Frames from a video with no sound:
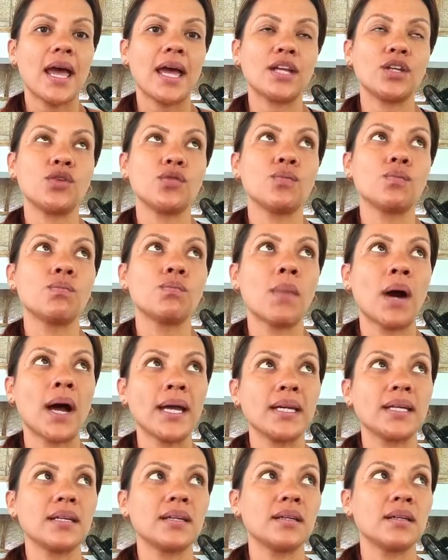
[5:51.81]
and you
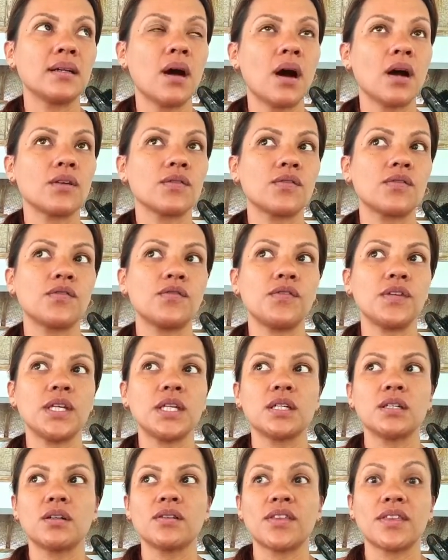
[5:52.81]
might not
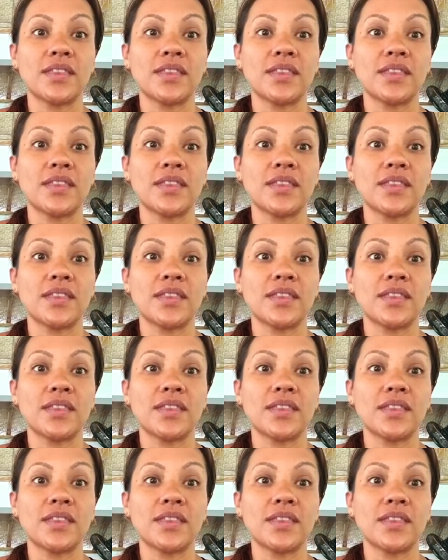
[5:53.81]
feel